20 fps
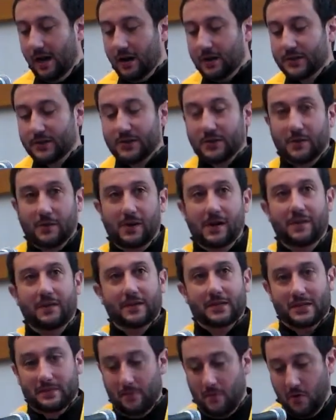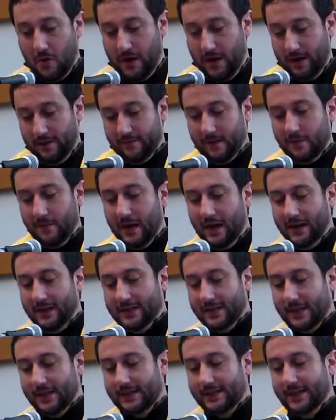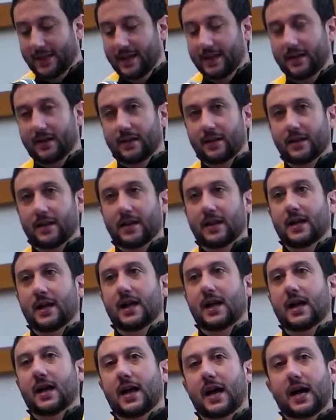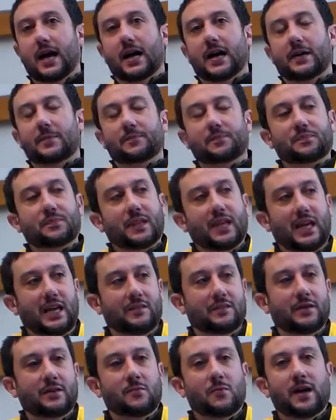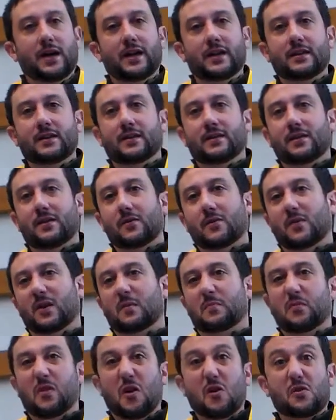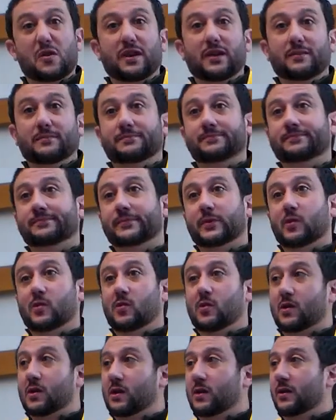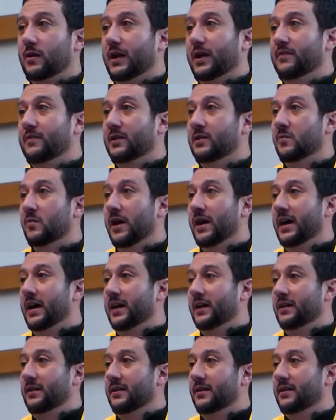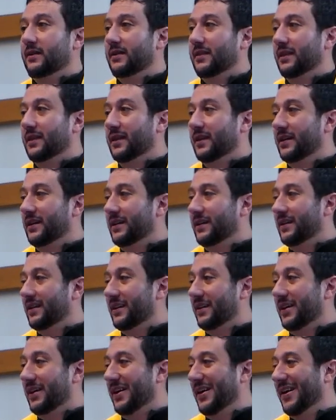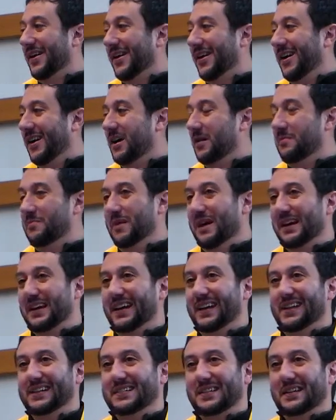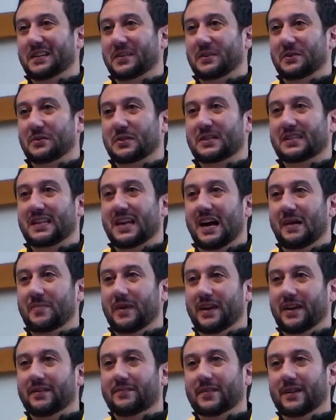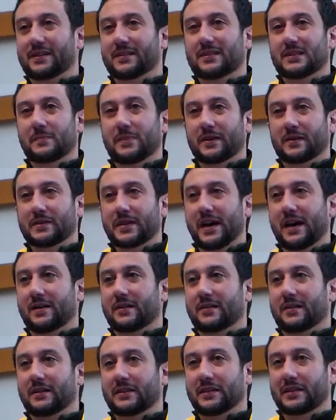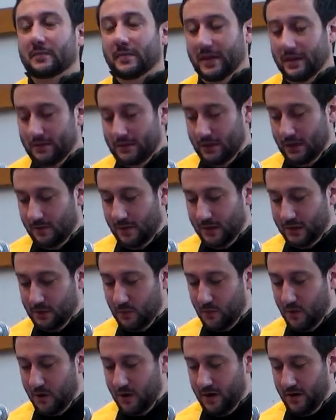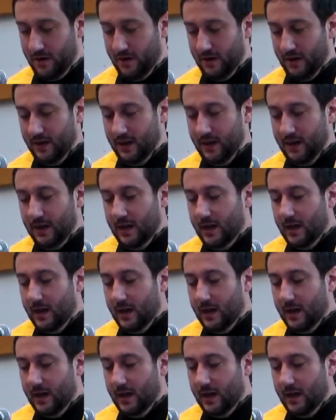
Our story this morning reminds us that even when we're broken, or even when our bucket is a little sloppy and spills out a little bit too much water,